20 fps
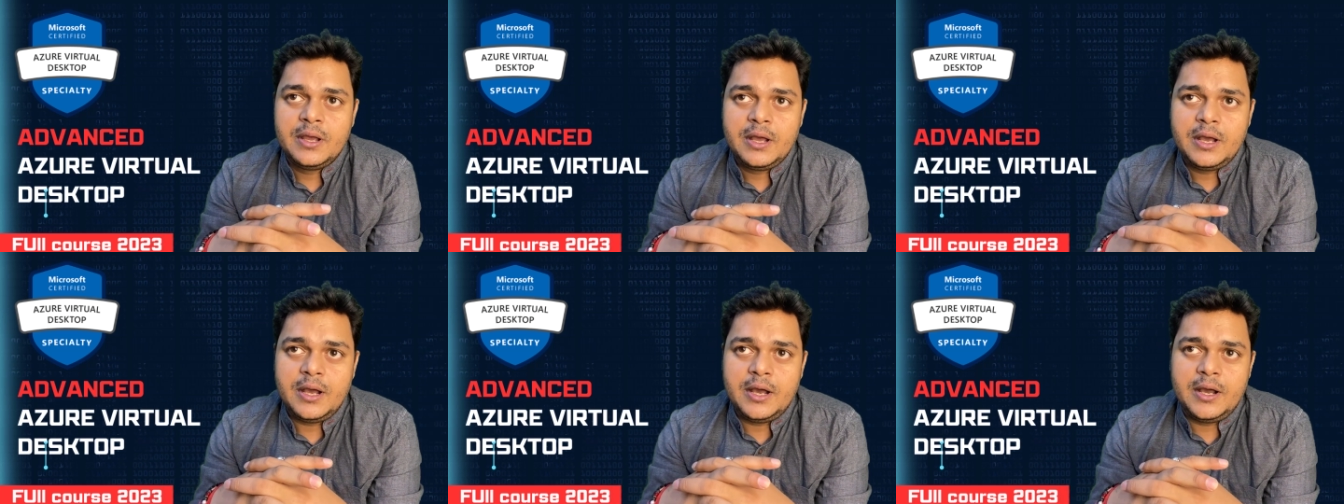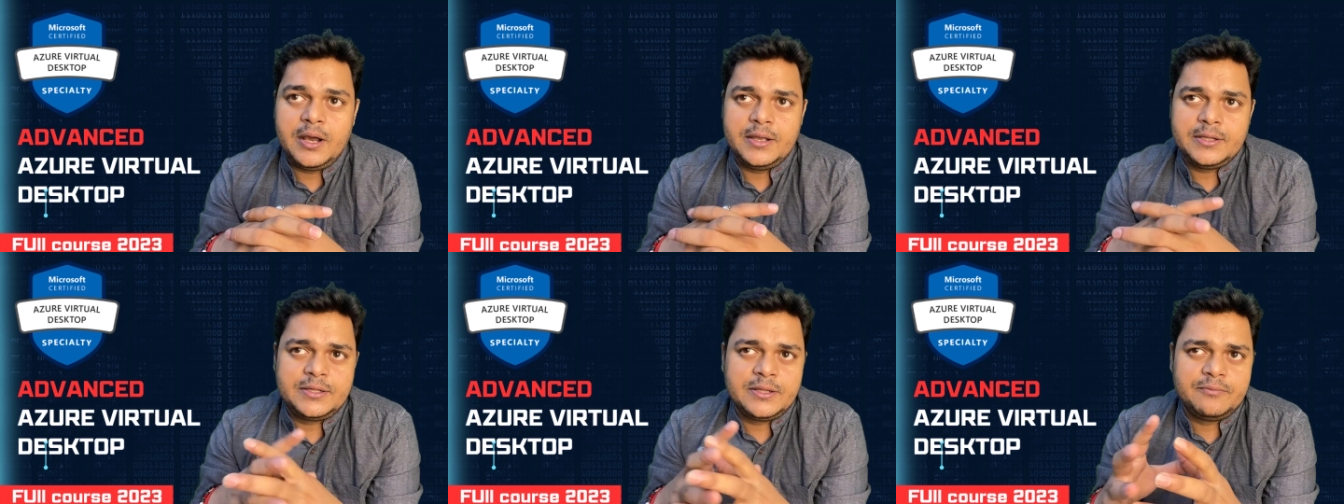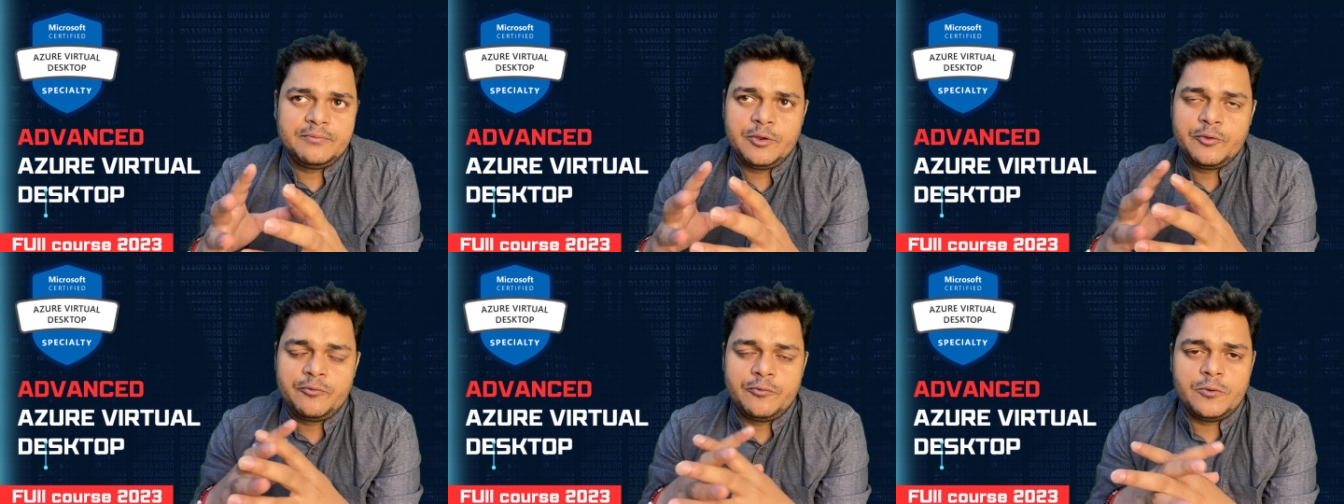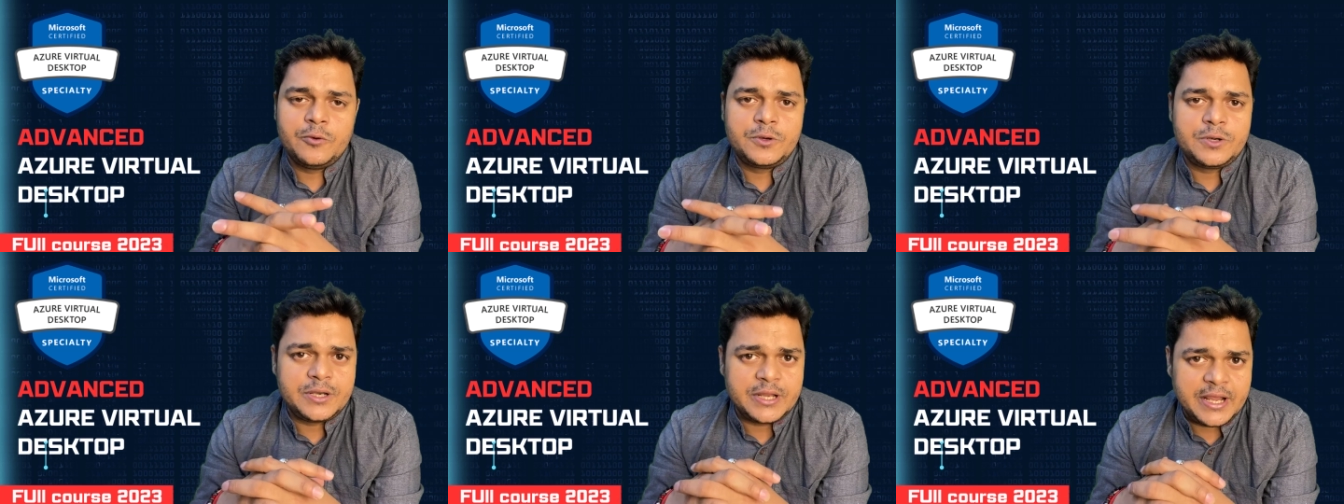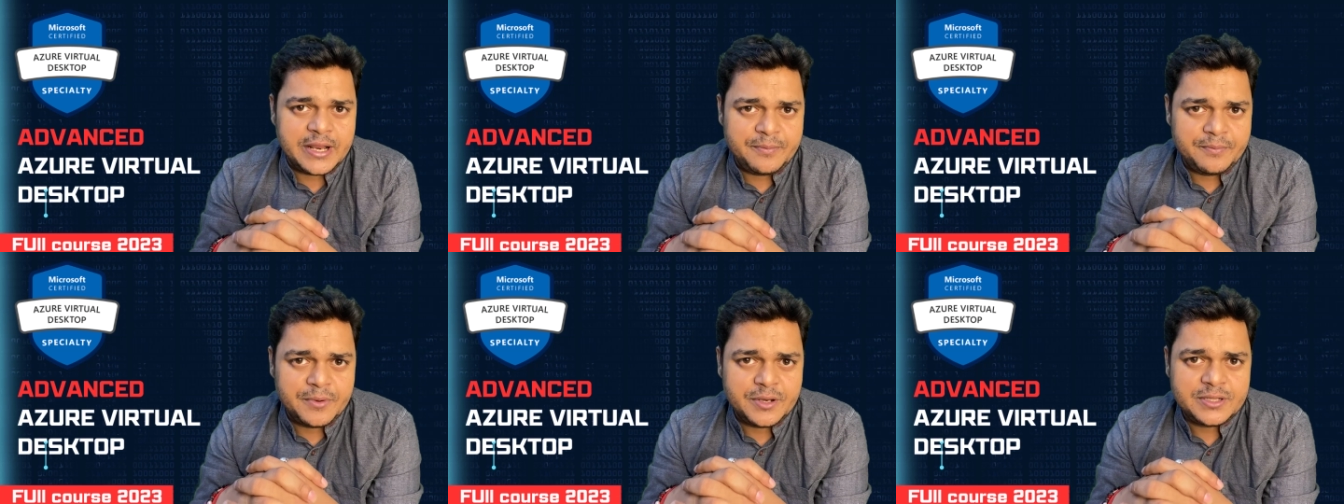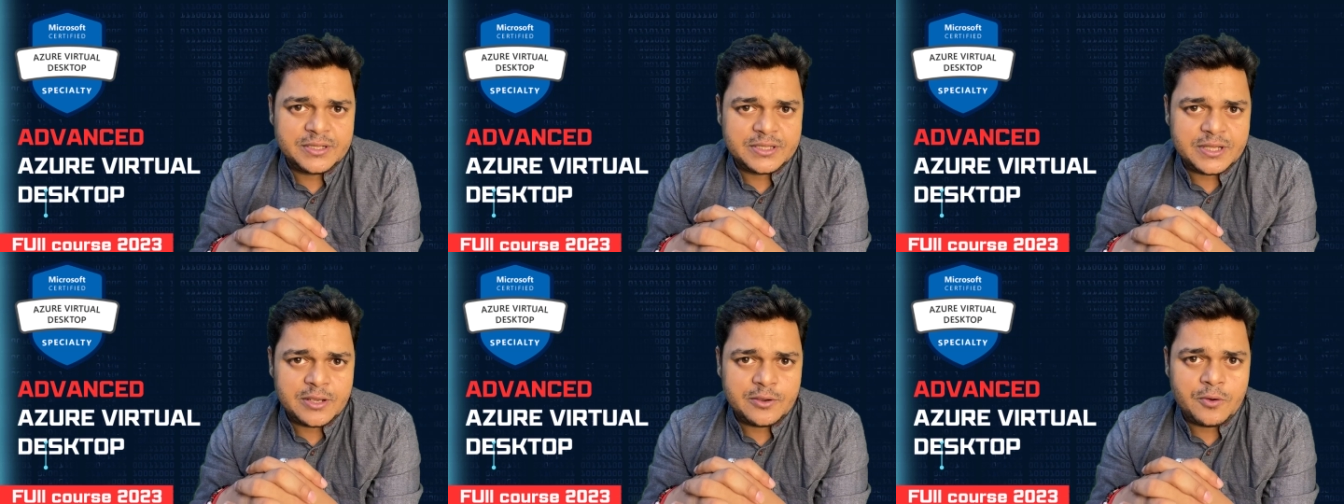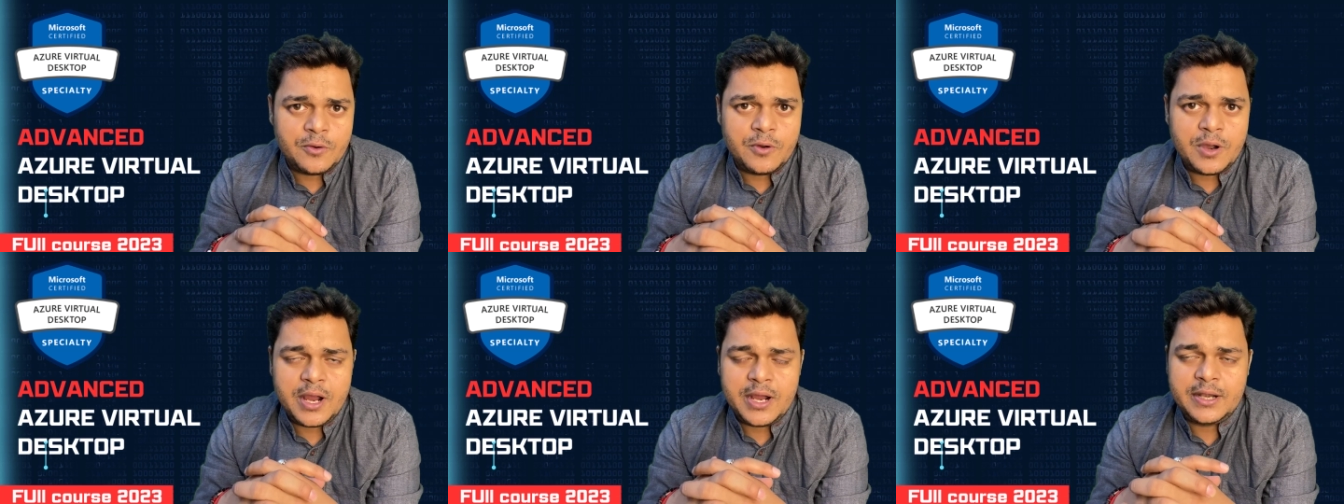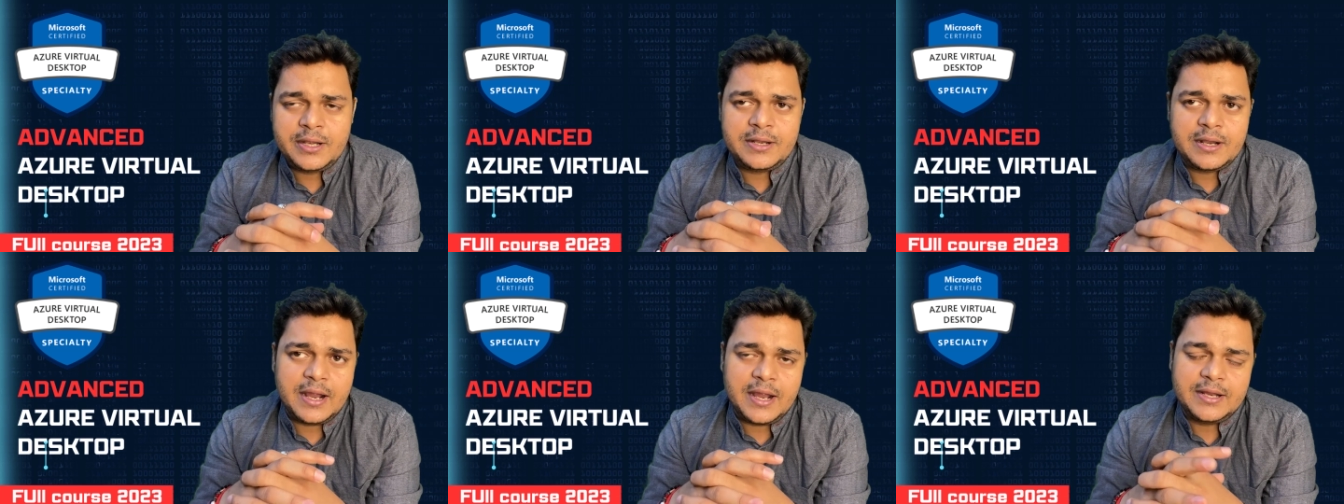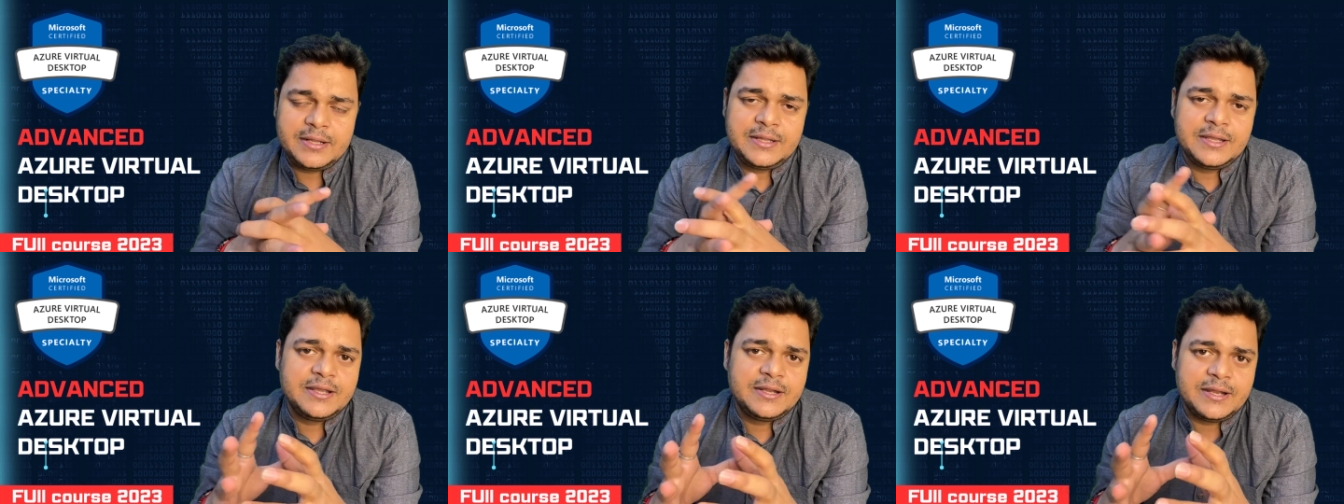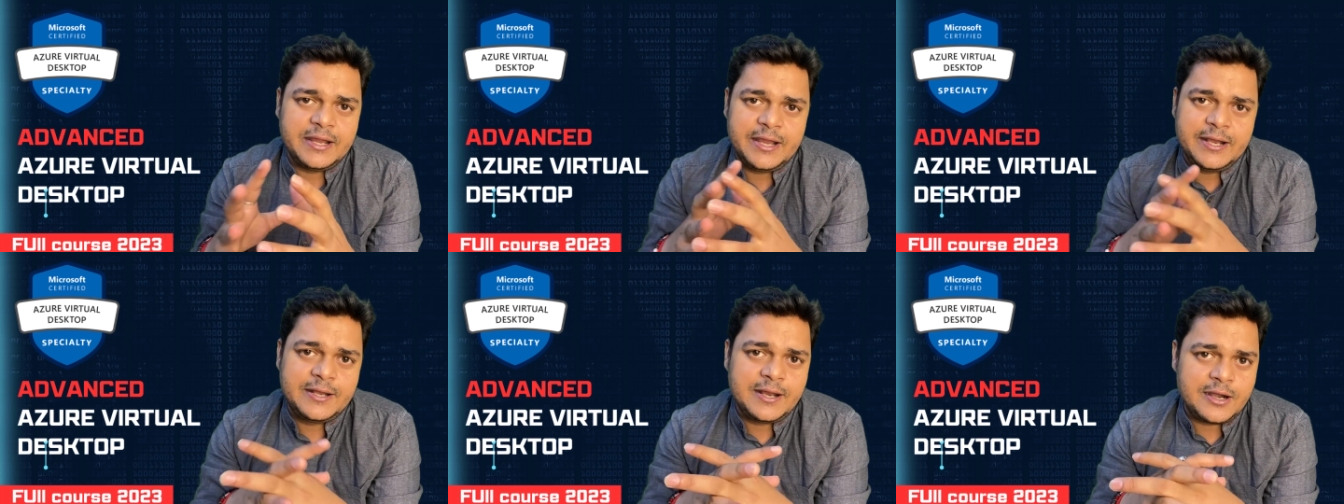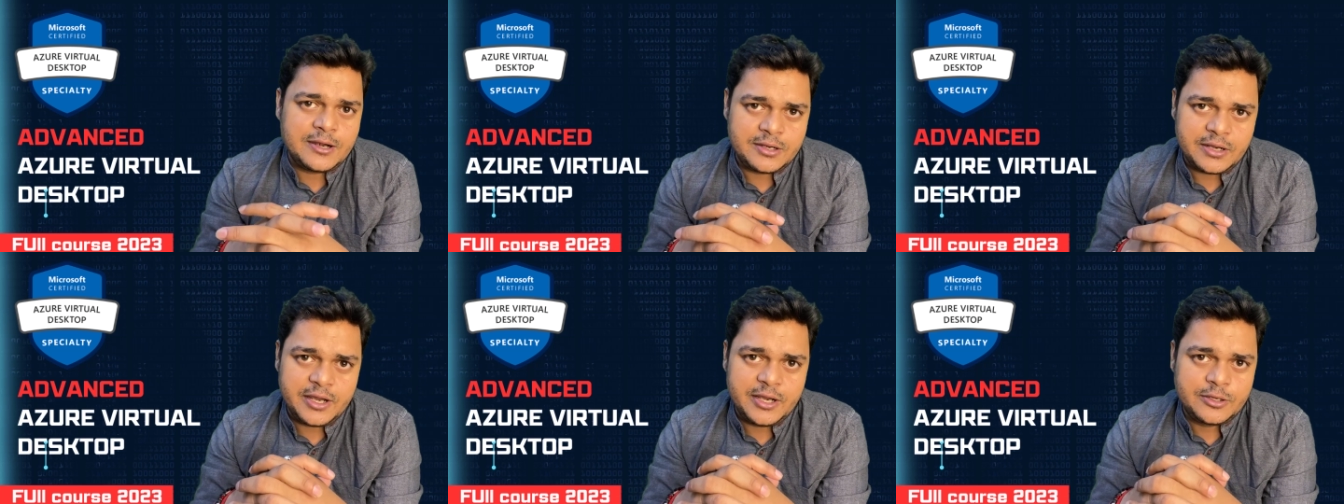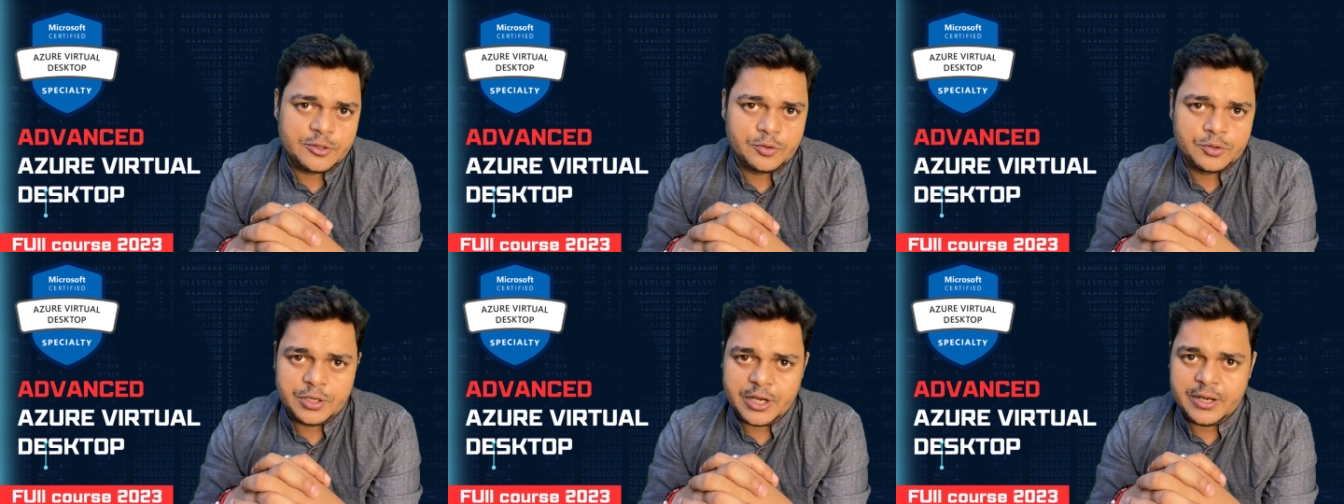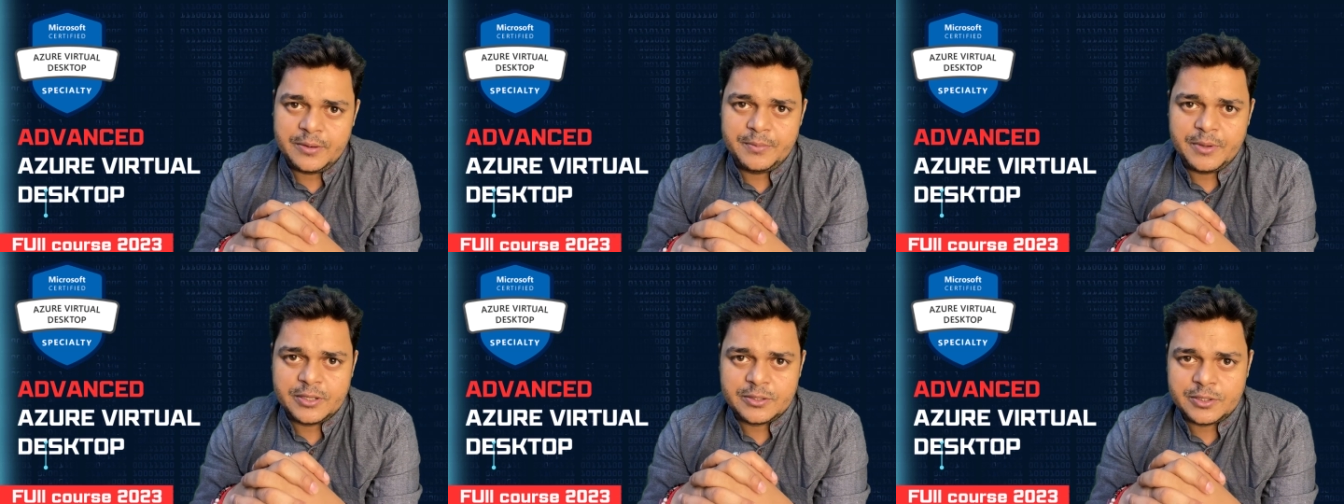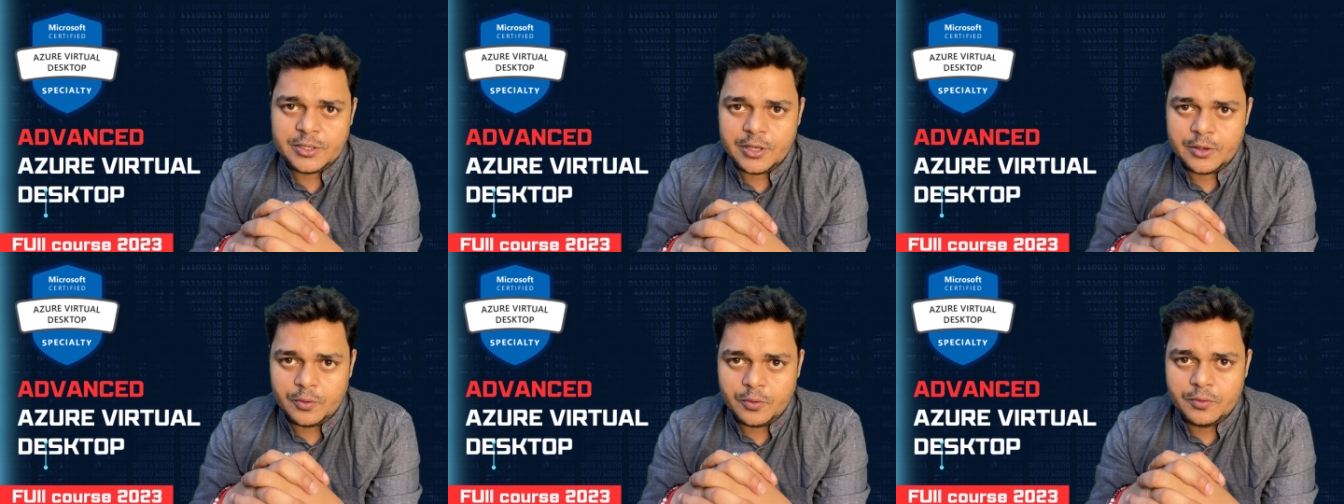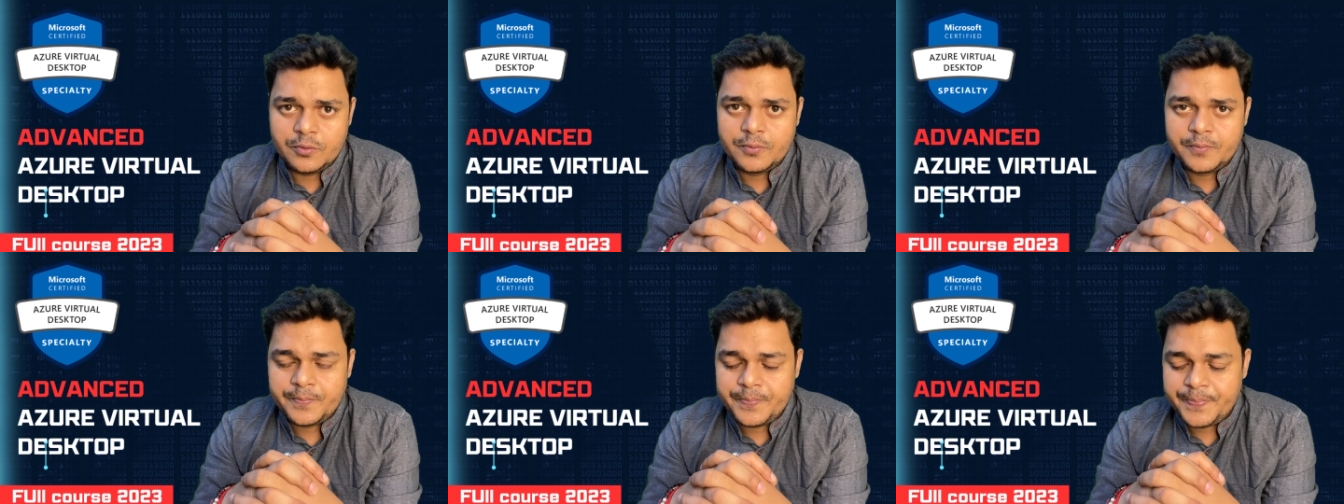uh, I think before 10 months ago, I, I think 8, 8 to 10 months ago.